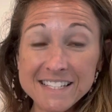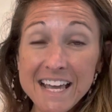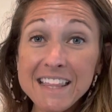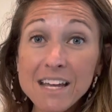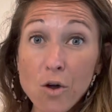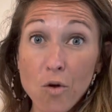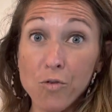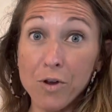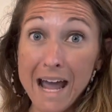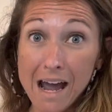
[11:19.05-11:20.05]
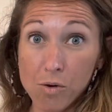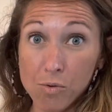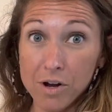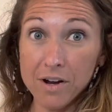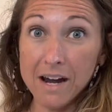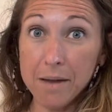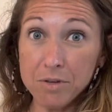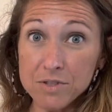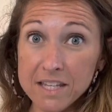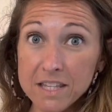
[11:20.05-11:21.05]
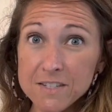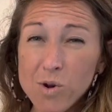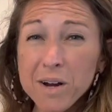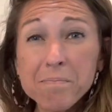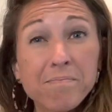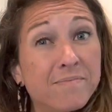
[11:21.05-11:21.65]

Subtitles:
Anything over an hour, I'm using this for.